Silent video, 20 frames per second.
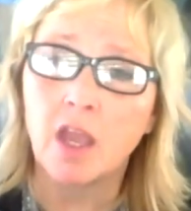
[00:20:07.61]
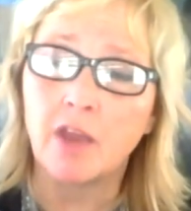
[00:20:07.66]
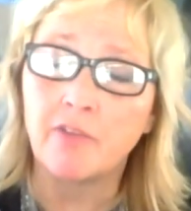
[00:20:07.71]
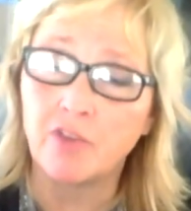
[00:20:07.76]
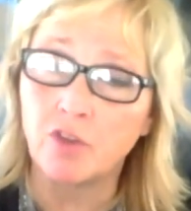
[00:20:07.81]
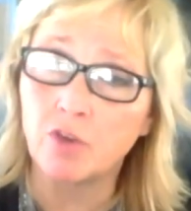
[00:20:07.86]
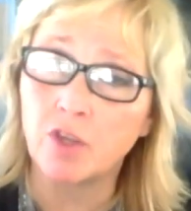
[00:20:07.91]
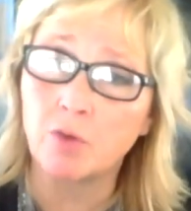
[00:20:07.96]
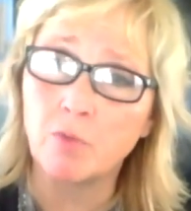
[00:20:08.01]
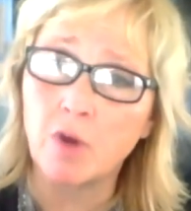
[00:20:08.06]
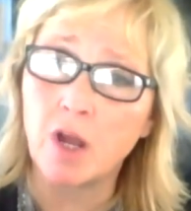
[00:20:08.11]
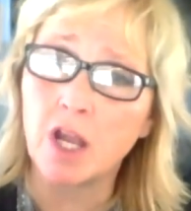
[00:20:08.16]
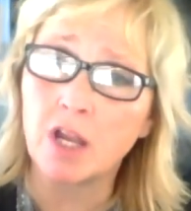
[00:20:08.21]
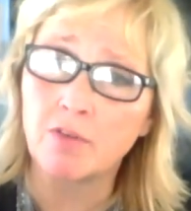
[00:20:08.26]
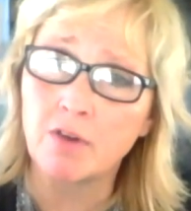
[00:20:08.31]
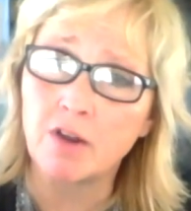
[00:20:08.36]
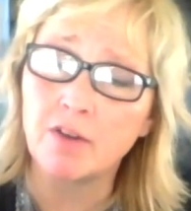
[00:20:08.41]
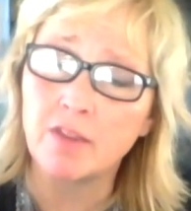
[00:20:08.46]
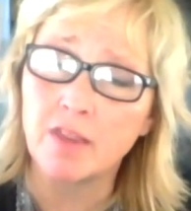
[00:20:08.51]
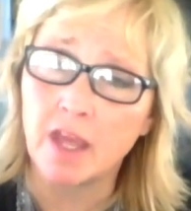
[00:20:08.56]
If you can walk
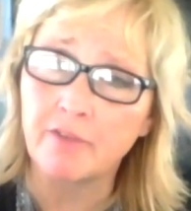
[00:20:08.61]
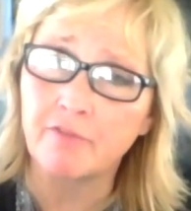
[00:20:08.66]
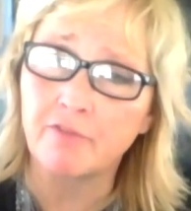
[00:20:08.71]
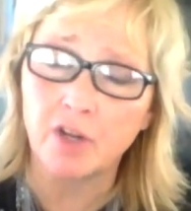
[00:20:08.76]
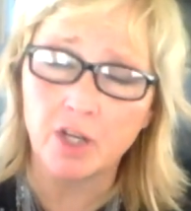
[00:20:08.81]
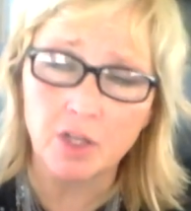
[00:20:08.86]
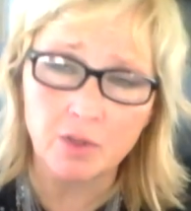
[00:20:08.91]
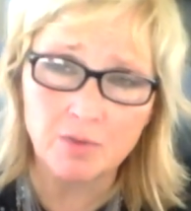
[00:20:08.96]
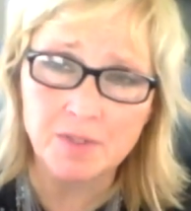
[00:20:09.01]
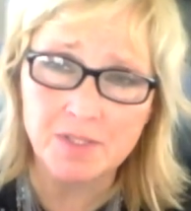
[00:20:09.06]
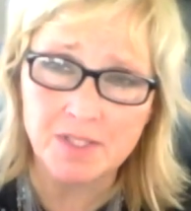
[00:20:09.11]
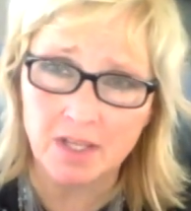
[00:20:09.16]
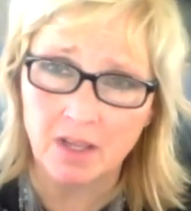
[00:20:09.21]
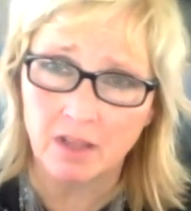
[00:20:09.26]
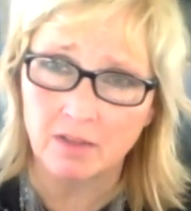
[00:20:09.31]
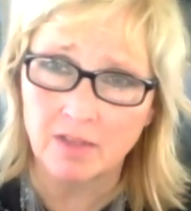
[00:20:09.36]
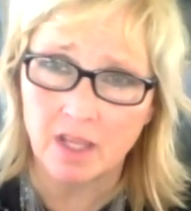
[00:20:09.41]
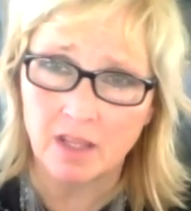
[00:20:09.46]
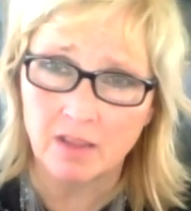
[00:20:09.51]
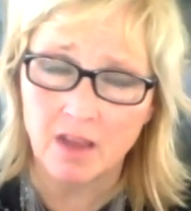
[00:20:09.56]
around in that frequency
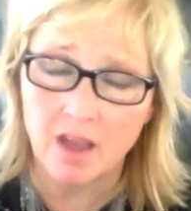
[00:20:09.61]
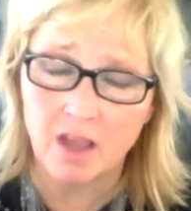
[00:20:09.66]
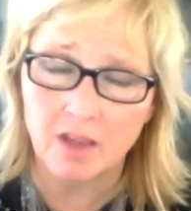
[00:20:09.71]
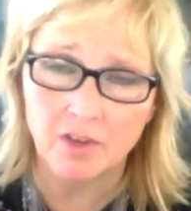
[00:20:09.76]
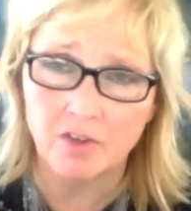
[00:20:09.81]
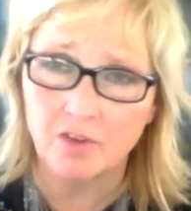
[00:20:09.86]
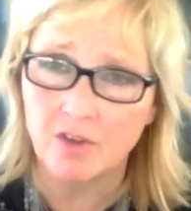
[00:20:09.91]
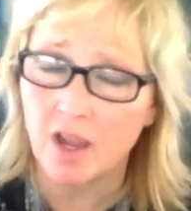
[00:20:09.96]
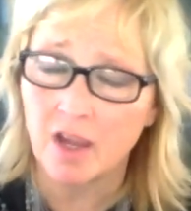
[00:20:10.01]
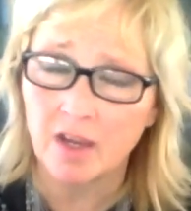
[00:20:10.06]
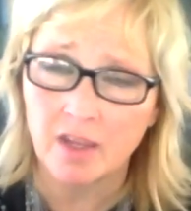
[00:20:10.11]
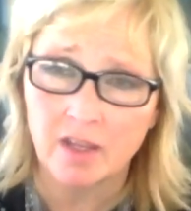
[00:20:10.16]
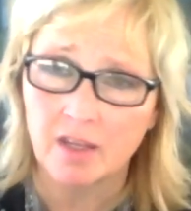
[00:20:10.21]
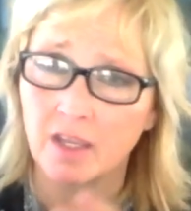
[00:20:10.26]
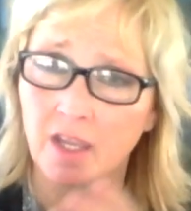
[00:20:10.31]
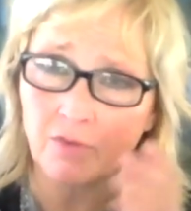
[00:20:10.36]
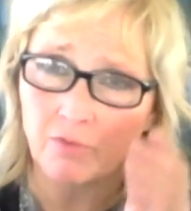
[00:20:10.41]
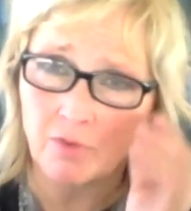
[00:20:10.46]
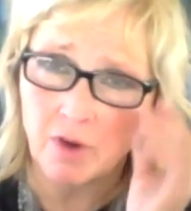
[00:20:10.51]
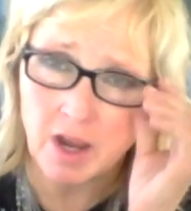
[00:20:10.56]
all day long, you're not going
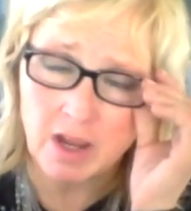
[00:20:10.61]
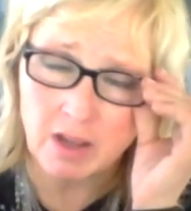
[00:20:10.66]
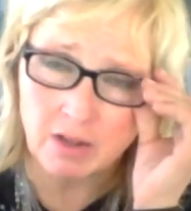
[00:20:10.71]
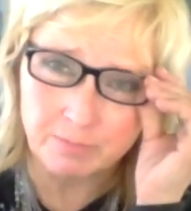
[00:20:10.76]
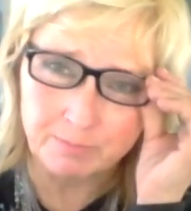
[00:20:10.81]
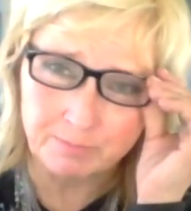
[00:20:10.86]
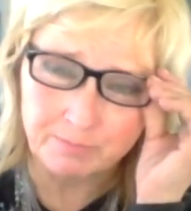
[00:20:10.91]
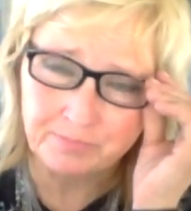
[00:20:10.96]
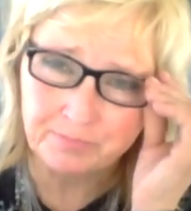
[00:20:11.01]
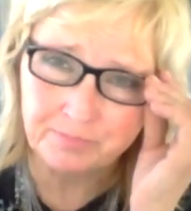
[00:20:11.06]
to get riled